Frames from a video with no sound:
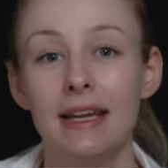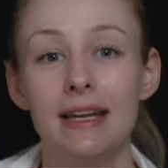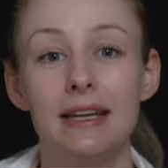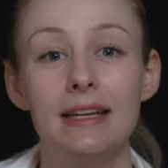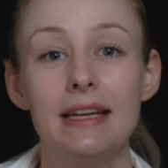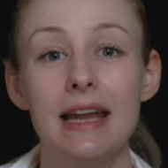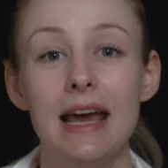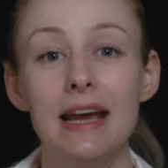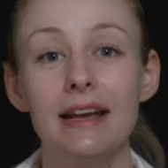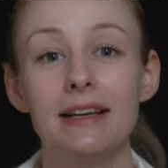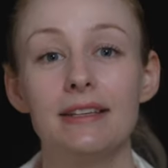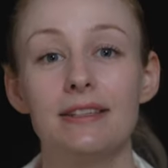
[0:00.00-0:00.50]

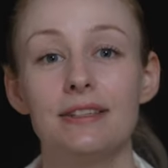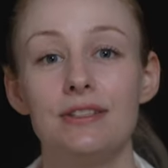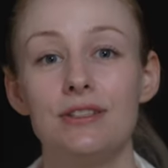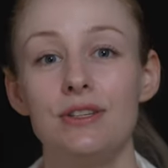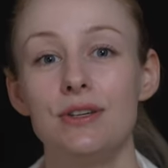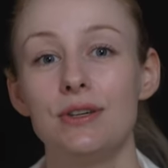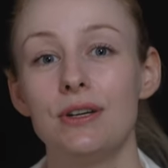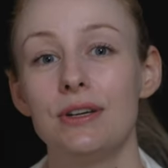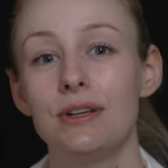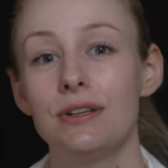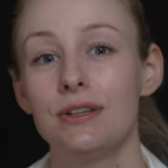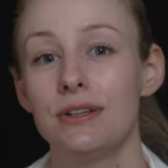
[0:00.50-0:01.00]
Next,
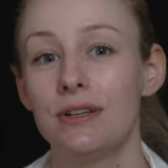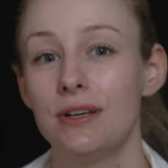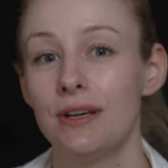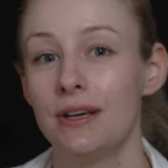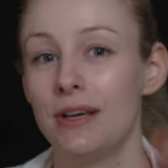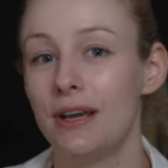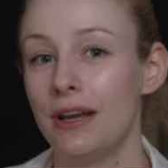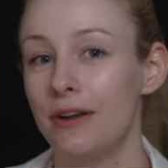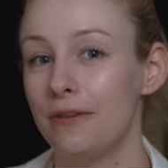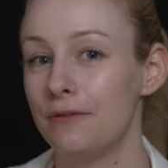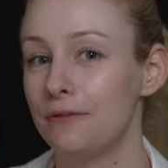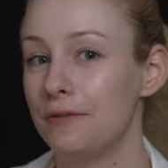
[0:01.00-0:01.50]
you can
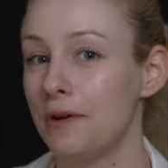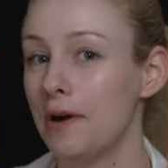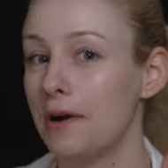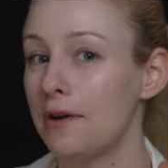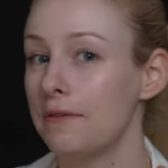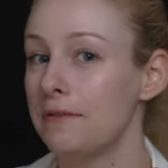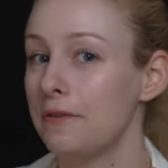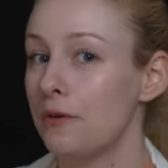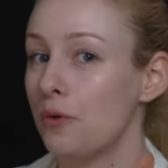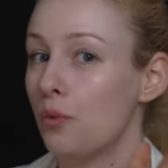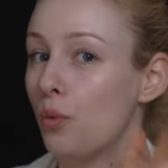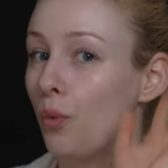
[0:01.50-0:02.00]

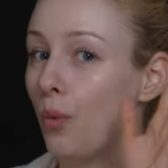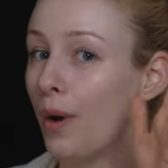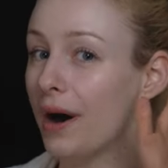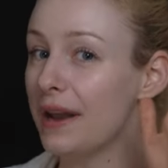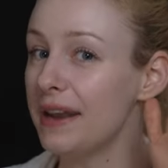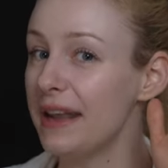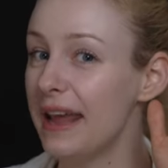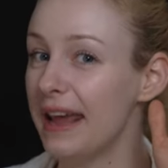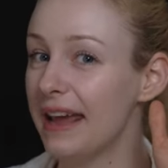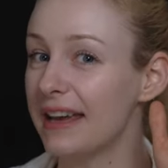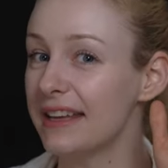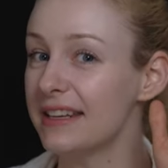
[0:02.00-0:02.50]
involve
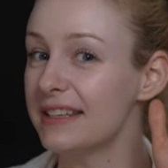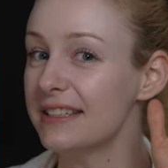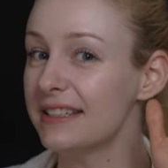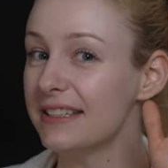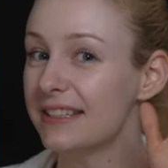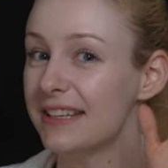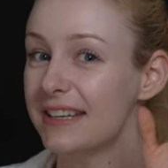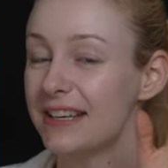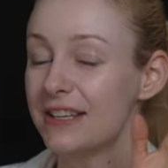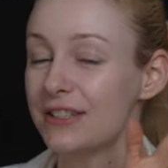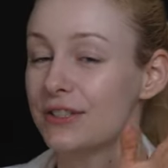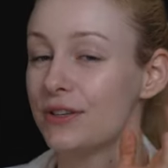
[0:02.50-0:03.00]
one hand,
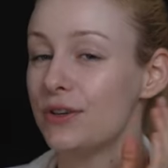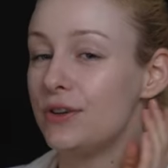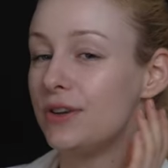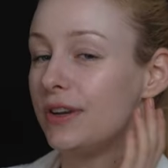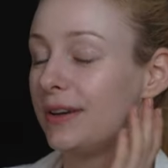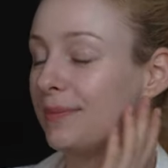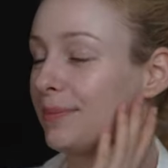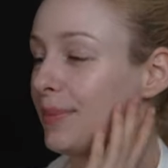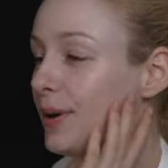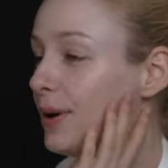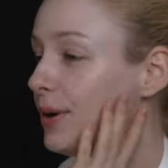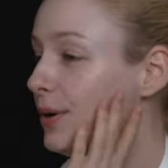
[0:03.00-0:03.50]
so you
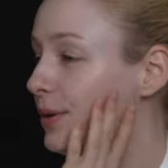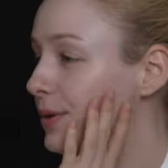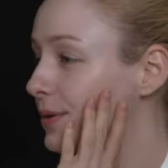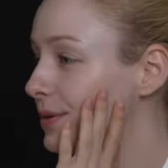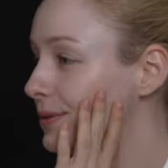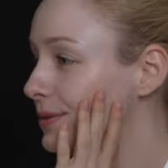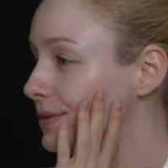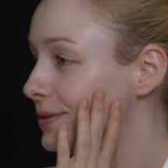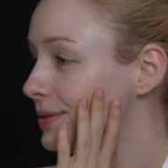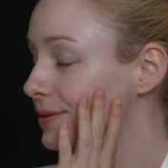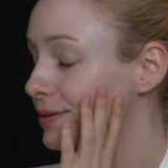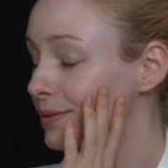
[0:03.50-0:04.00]
can
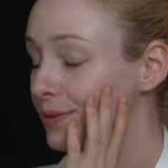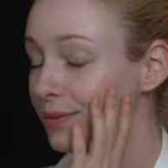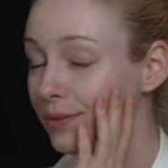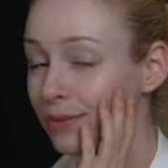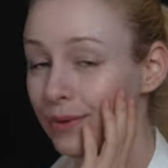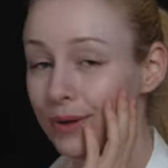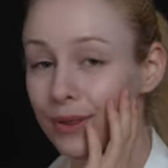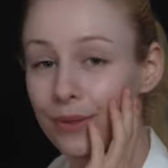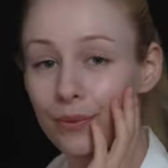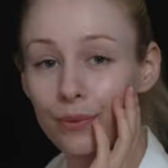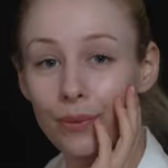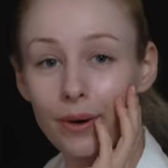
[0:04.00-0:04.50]
pose
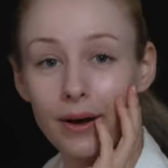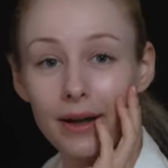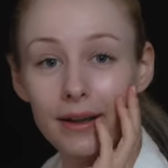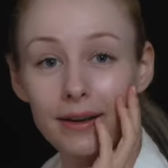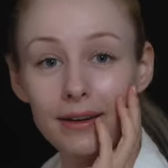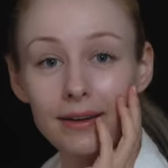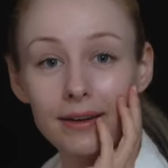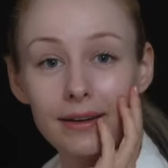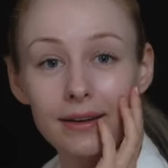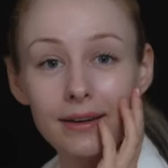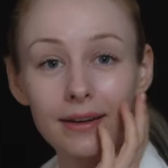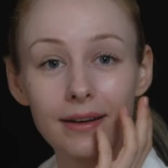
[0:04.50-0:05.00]
with
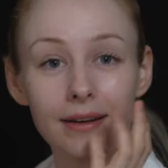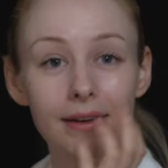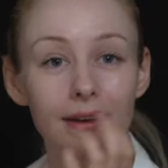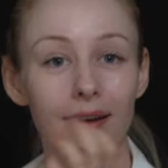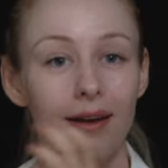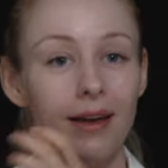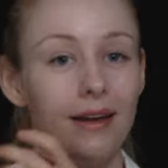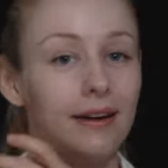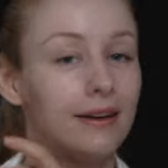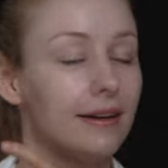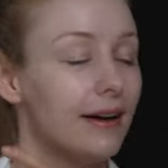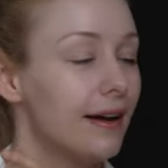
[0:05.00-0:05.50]
one
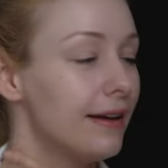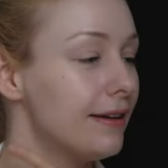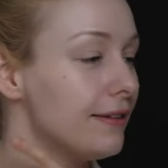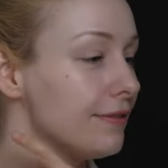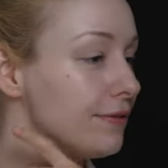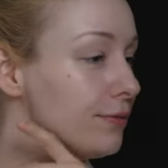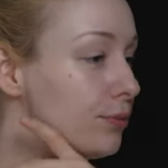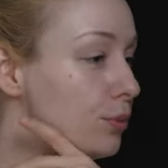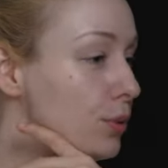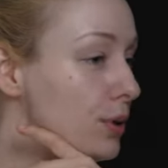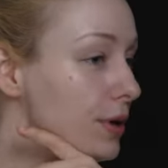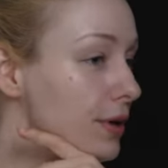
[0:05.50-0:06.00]
and kind
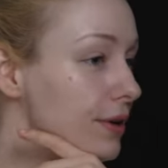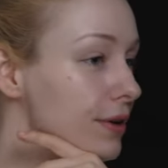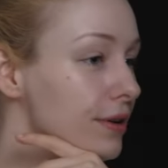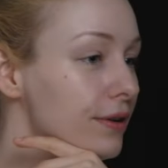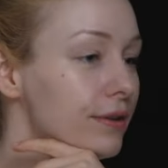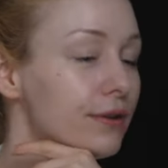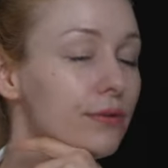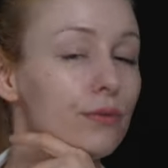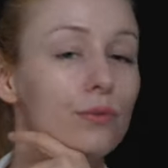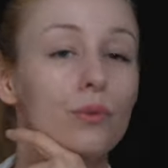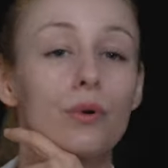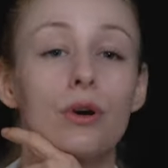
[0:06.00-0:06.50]
of work,
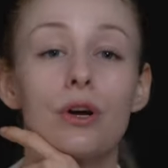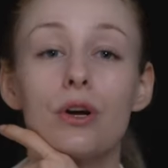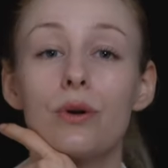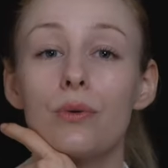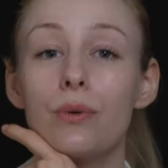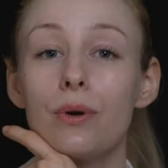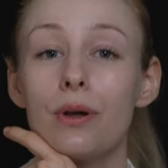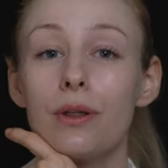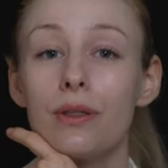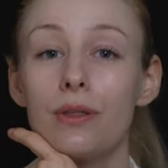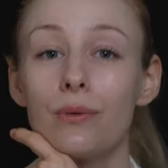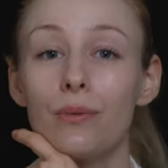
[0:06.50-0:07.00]
work
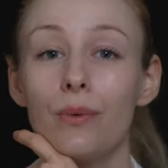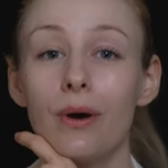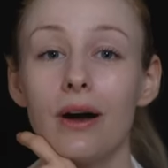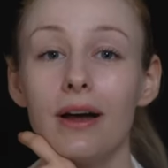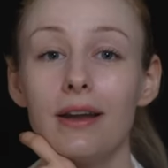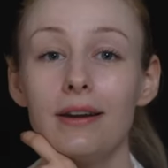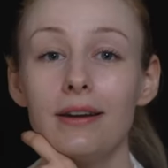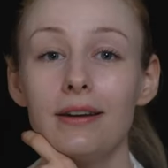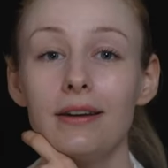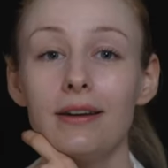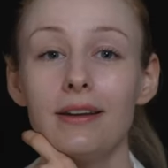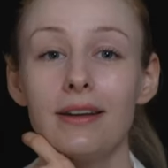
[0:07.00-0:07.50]
with
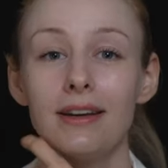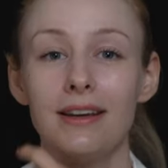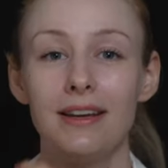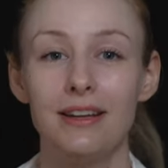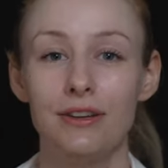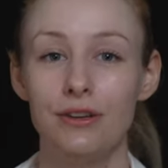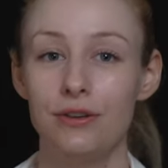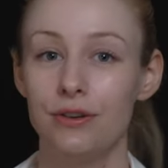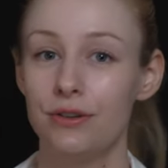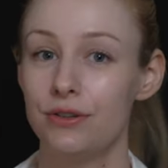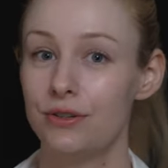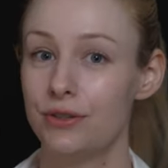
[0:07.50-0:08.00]
one.
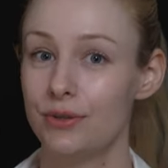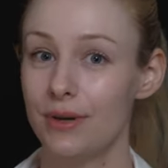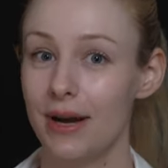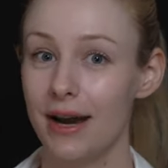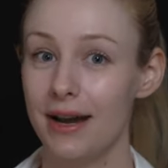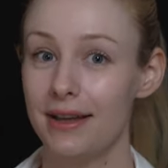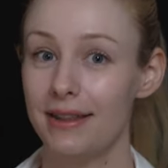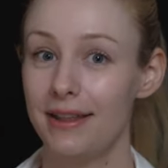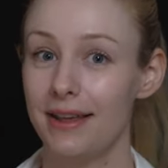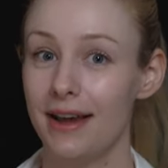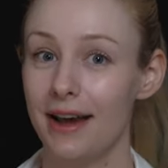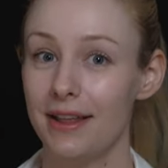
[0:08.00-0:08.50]
You can
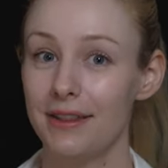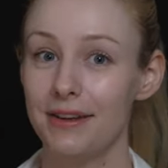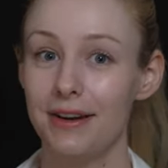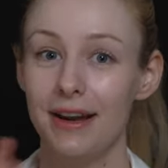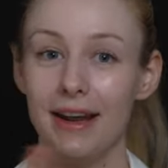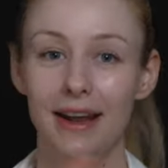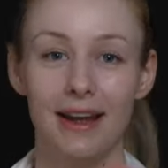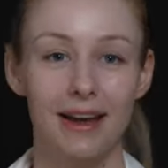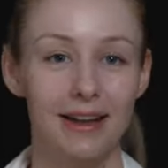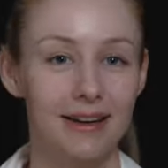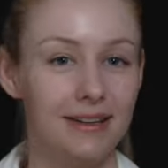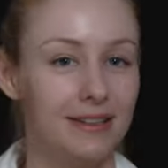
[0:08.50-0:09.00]
try the other
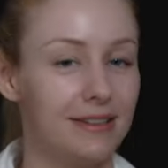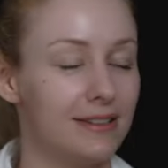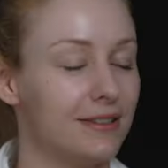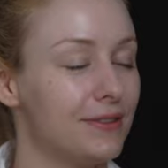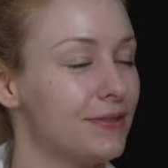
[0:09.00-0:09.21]
hand.